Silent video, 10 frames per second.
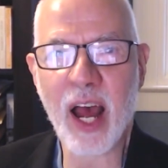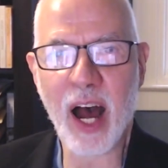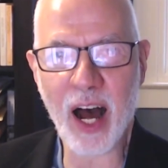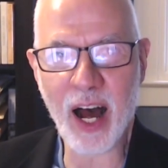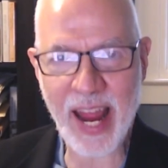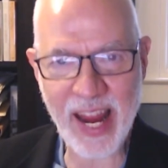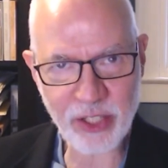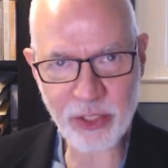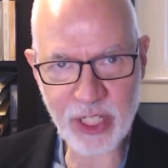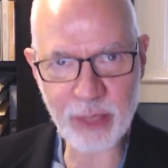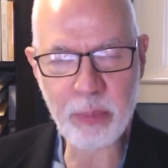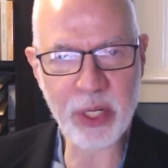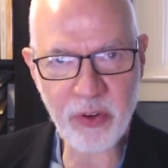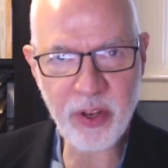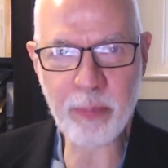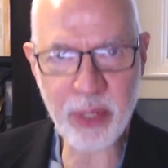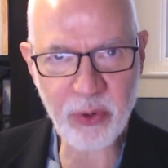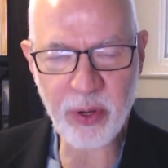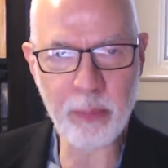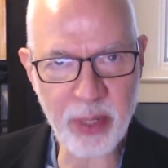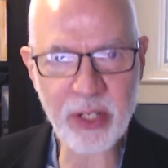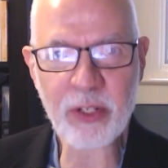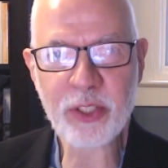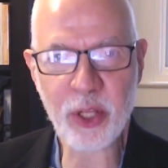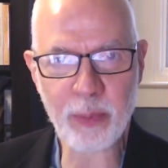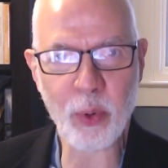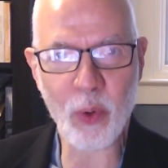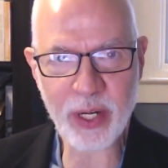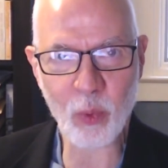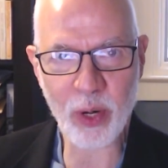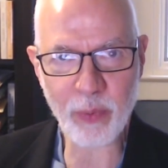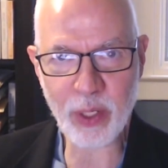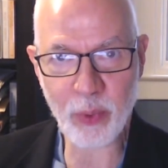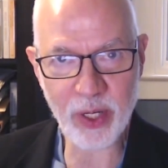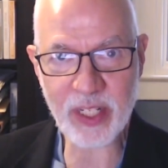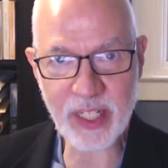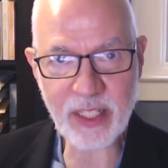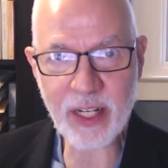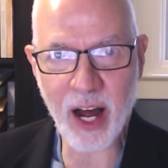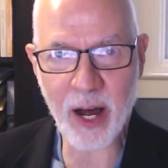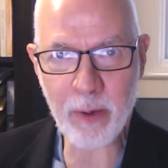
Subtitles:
Anger can build and build and build to the point where we really